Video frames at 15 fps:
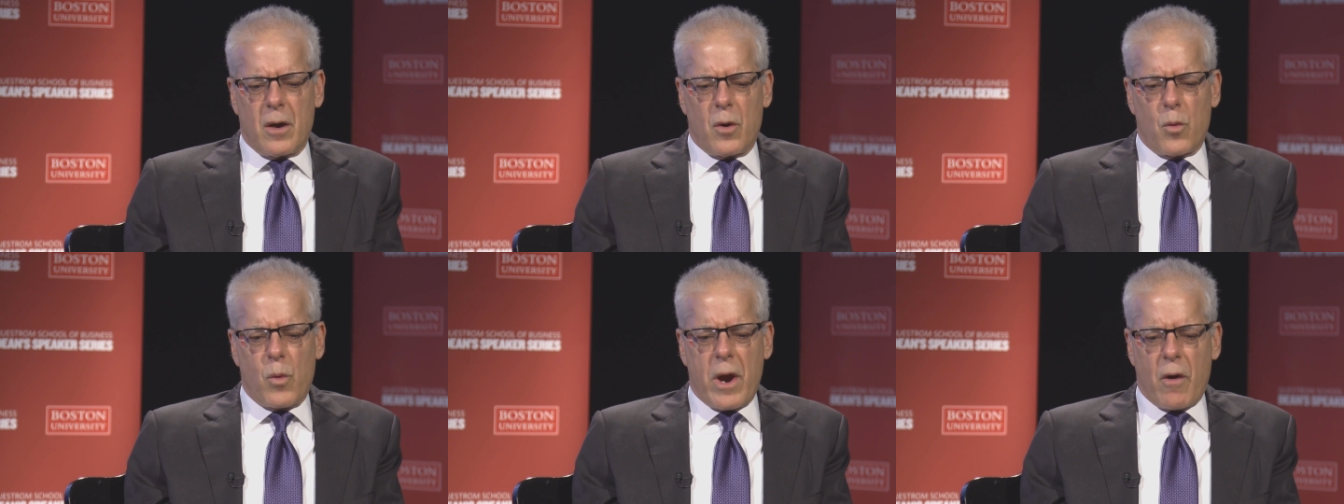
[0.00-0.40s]

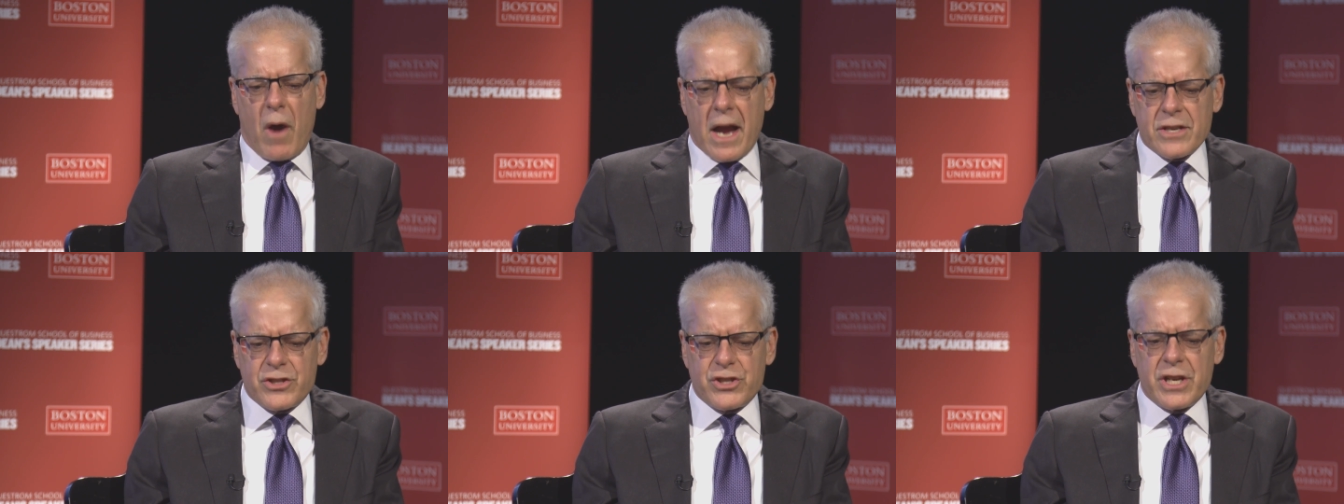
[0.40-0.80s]
where
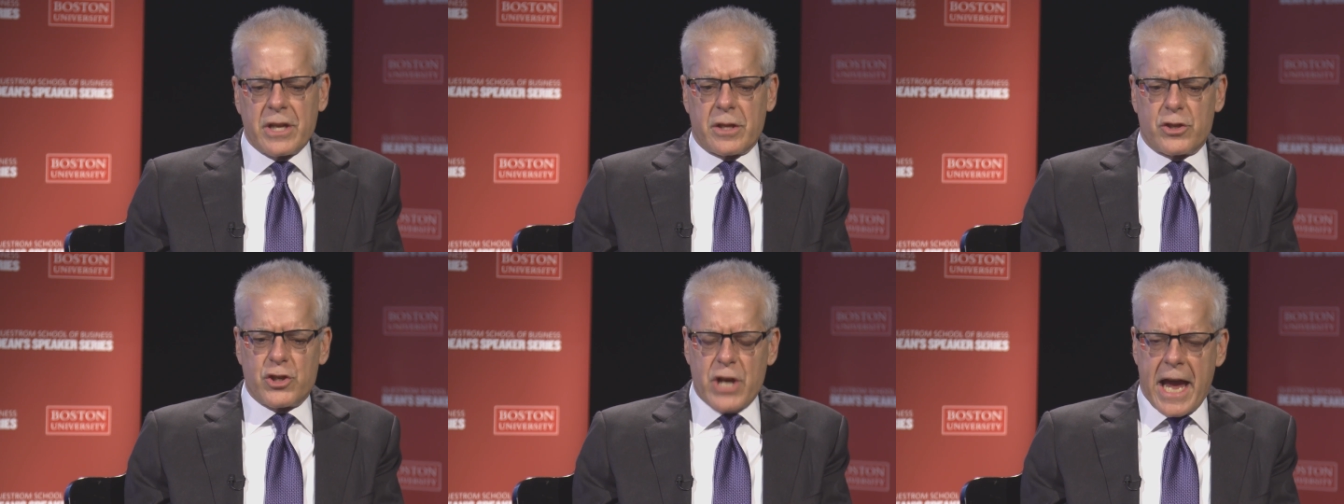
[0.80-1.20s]
I see
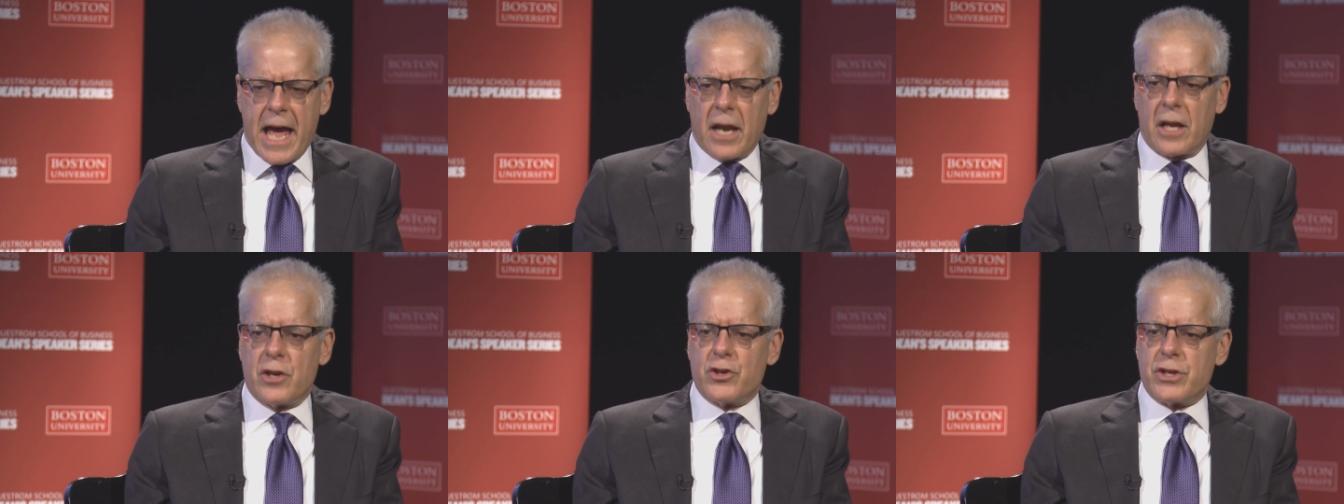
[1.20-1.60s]
the
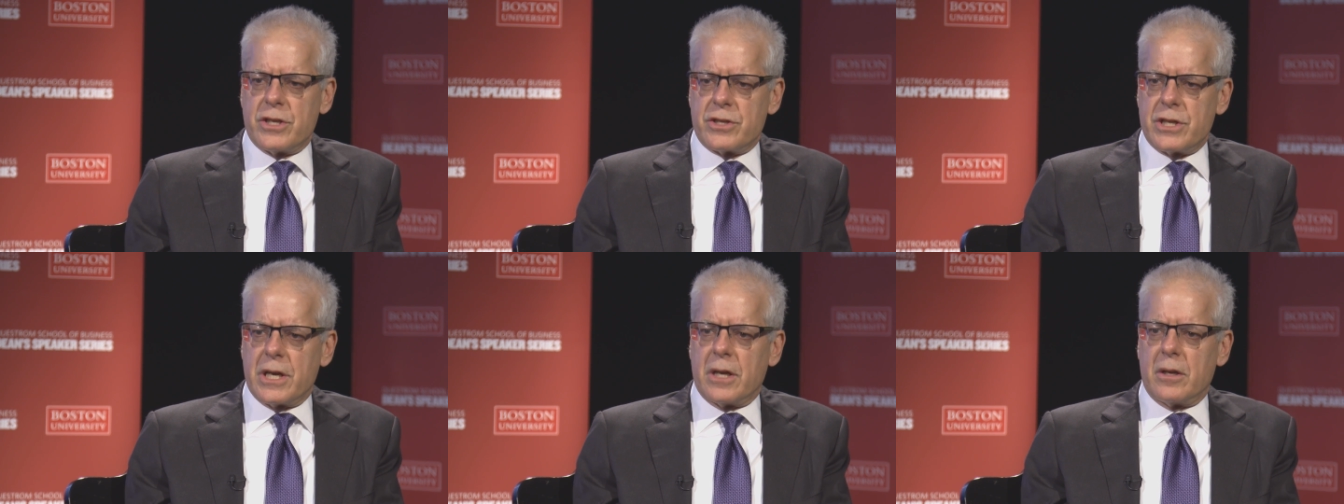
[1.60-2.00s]
challenge
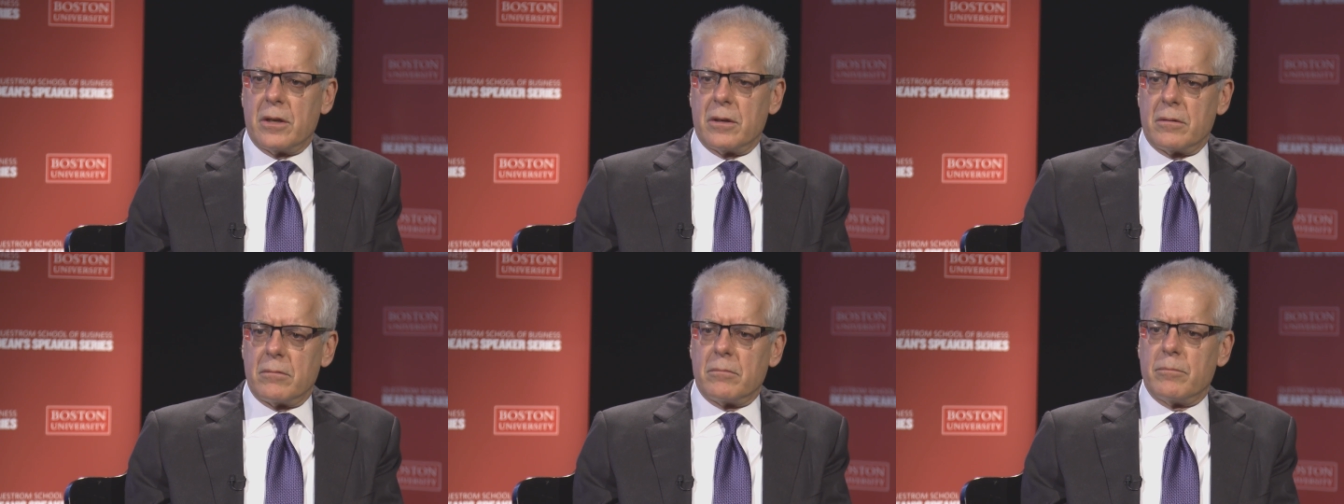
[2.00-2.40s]
is
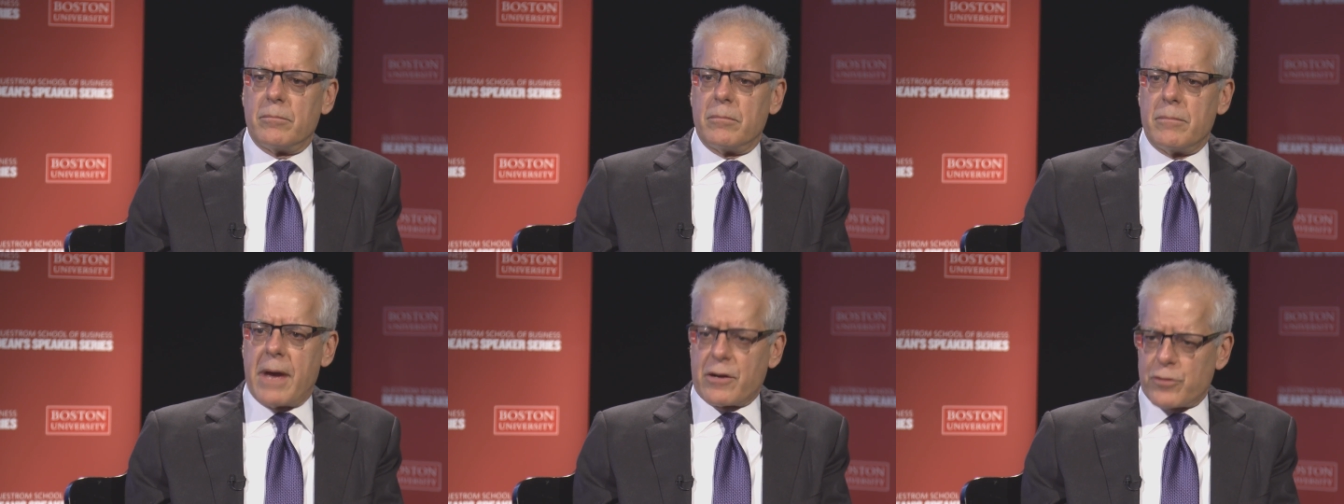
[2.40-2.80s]
in
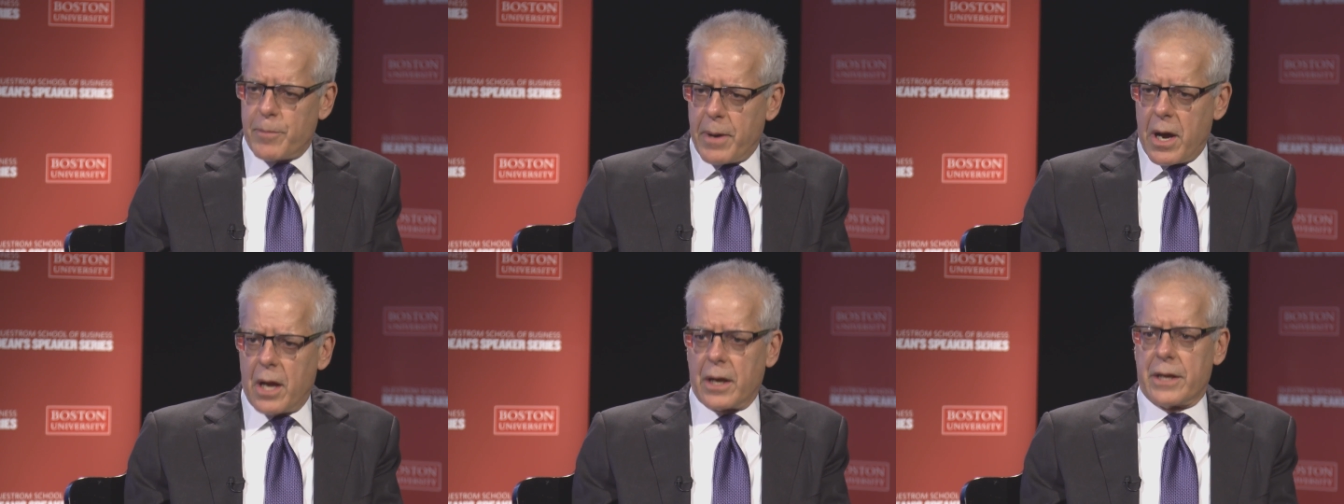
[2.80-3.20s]

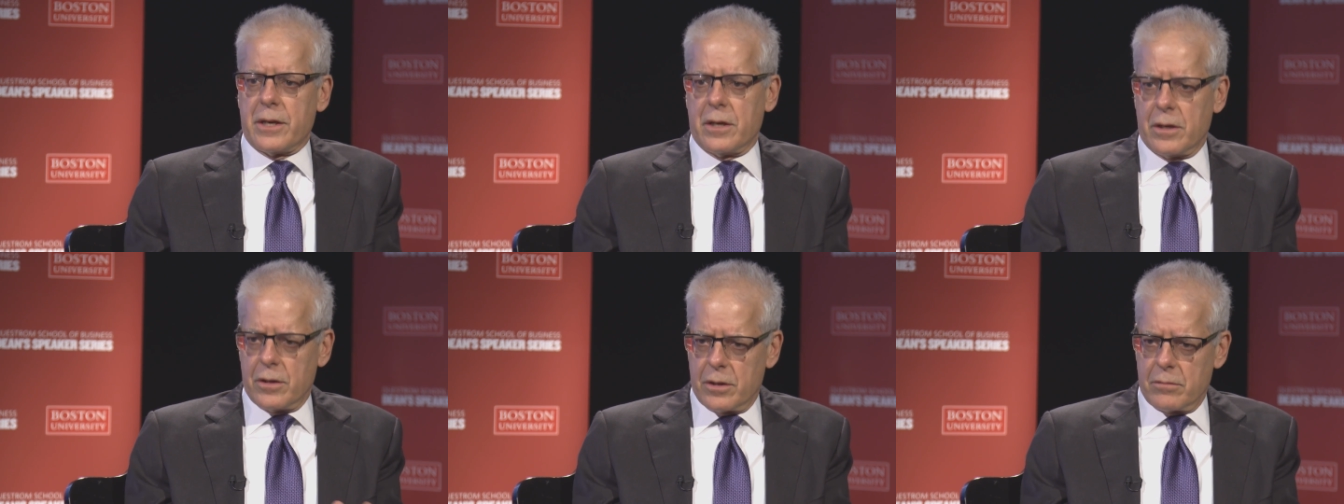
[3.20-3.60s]

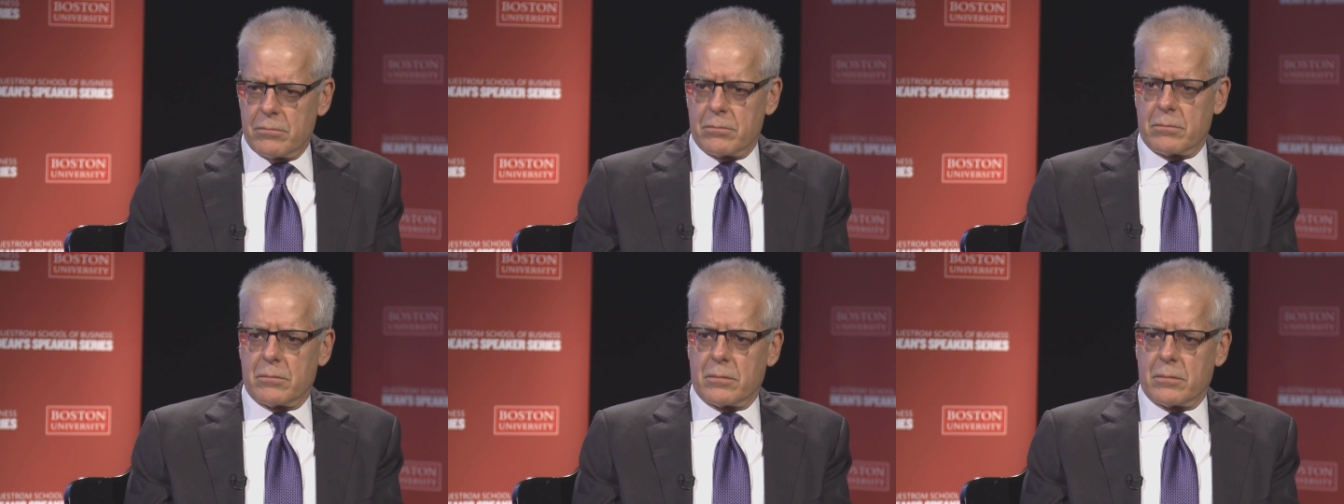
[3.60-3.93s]
metropolitan